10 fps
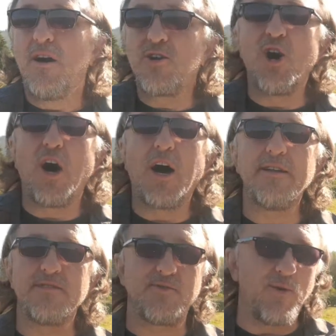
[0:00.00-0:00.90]
God
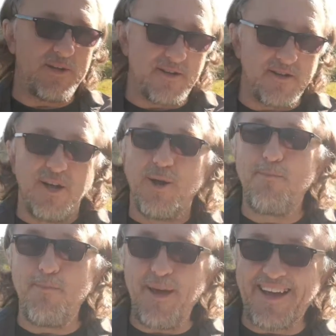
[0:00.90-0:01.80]
is going to
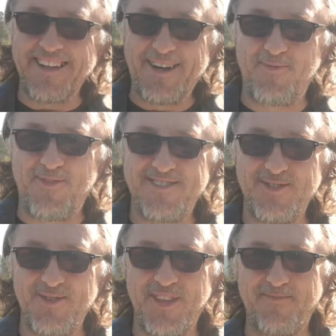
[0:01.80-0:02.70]
make it up
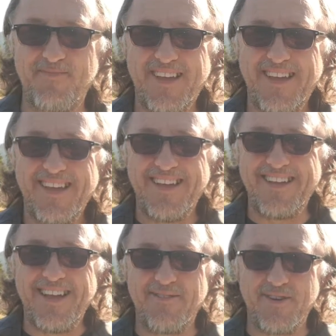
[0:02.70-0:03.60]
to them
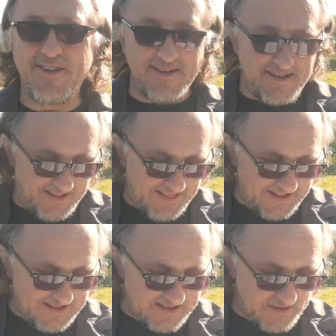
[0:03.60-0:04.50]
in heaven. And I
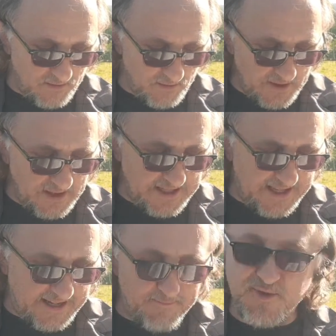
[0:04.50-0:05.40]
think that's really
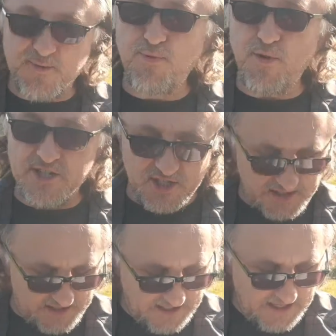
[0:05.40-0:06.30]
neat. It's
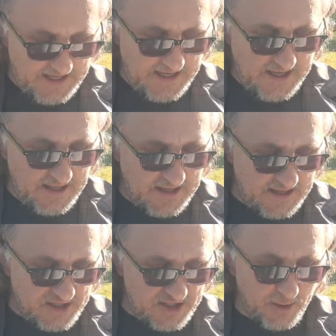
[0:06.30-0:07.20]
precious
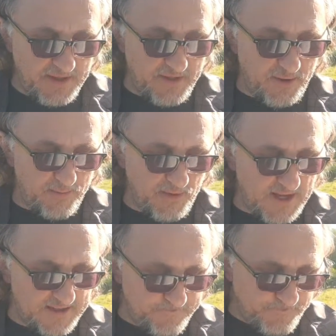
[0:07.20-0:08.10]
shall be their
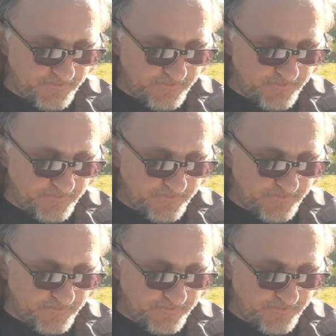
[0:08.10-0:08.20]
blood.